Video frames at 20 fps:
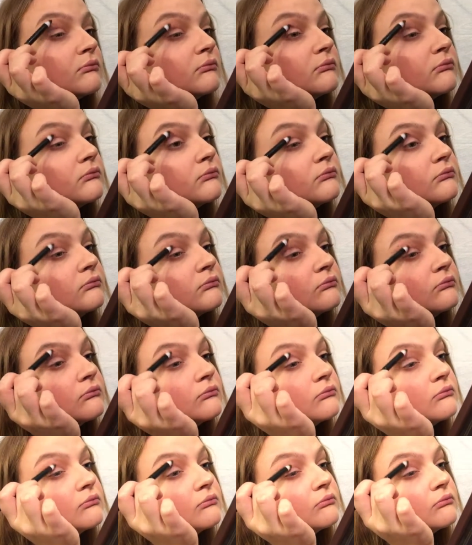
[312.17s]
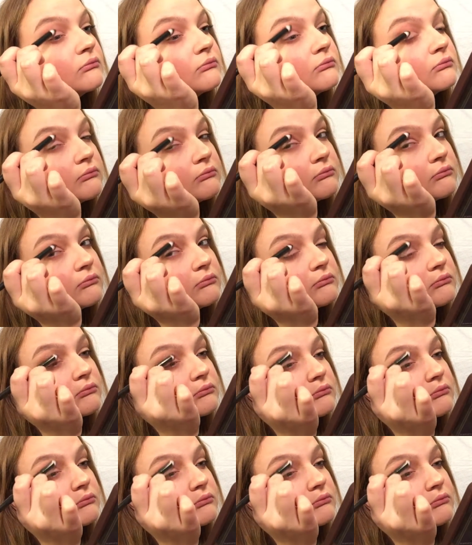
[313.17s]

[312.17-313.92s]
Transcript: (no one is talking)